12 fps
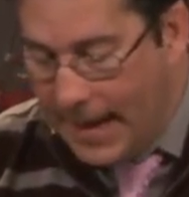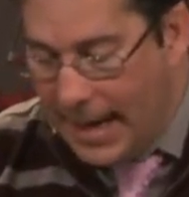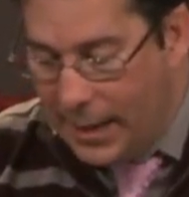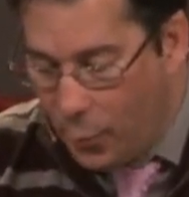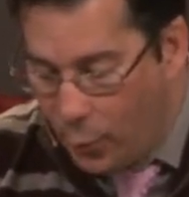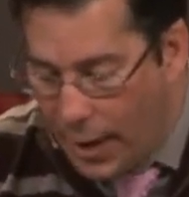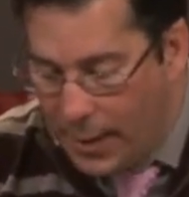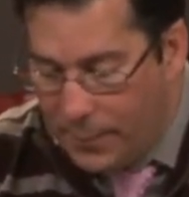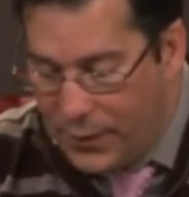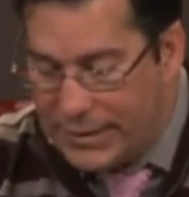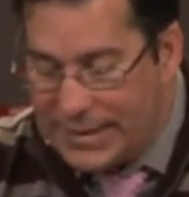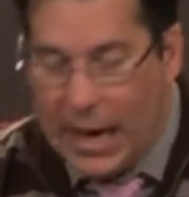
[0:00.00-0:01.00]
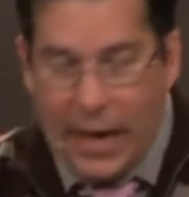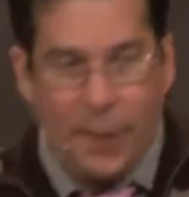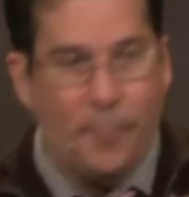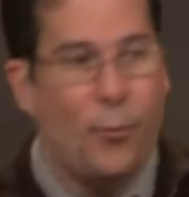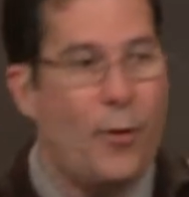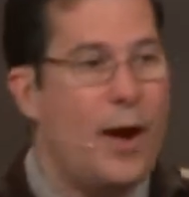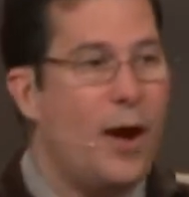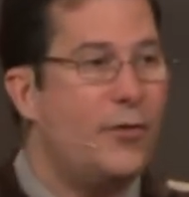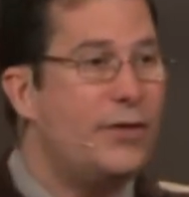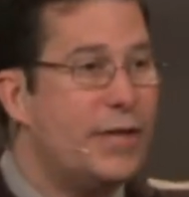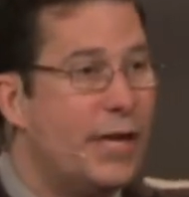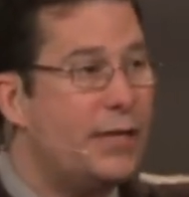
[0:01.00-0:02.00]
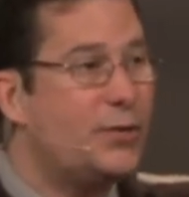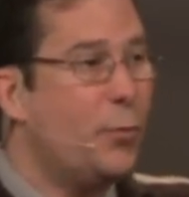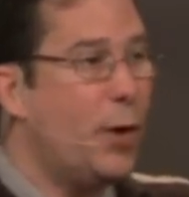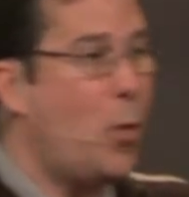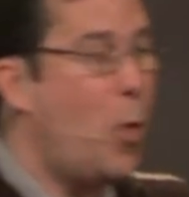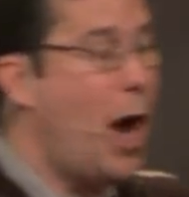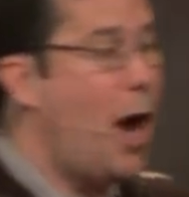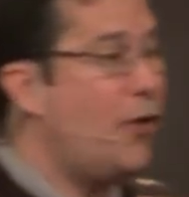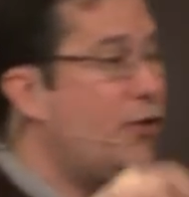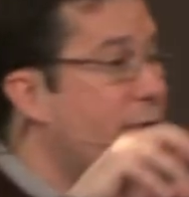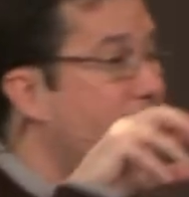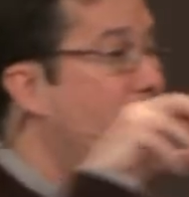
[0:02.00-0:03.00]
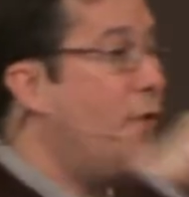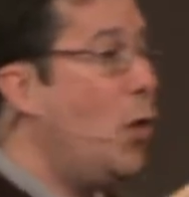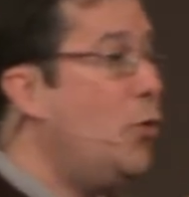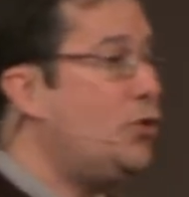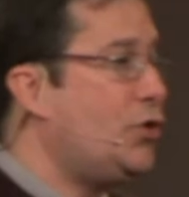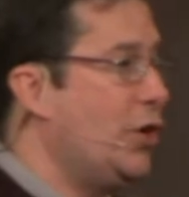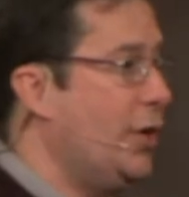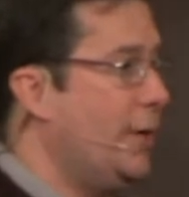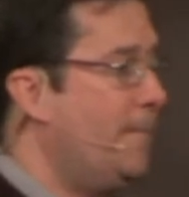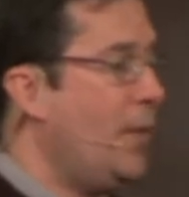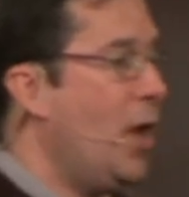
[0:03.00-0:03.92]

and it and this kind of prayer does require devotion